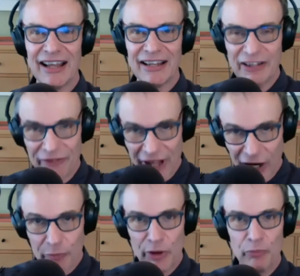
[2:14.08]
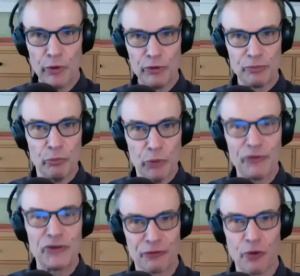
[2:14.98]
development moves,
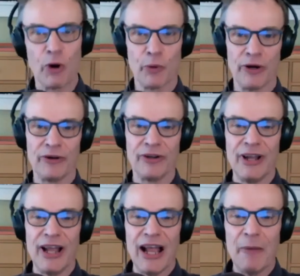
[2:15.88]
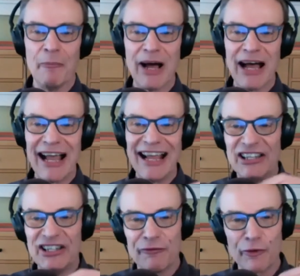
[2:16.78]
moves forward by
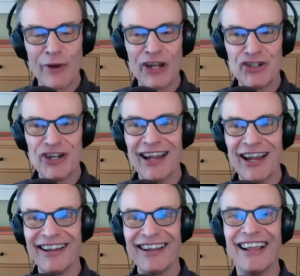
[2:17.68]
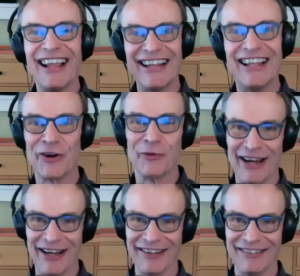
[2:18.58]
differentiating and
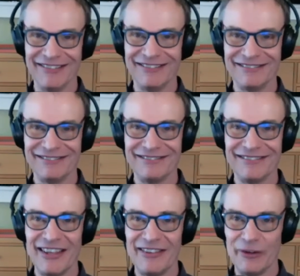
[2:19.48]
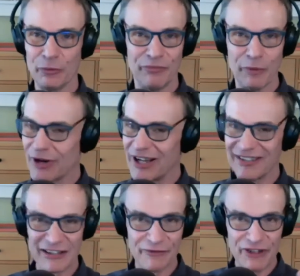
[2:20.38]
integrating, the, the
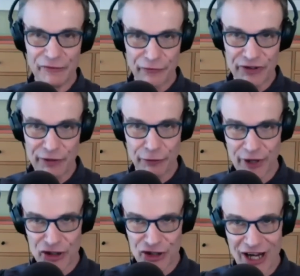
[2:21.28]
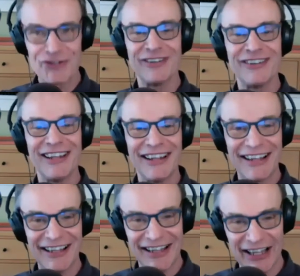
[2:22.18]
process of dif- differentiation
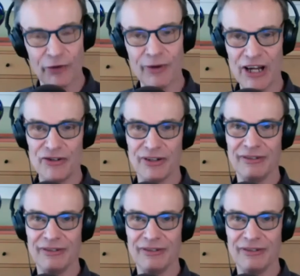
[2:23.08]
and integration.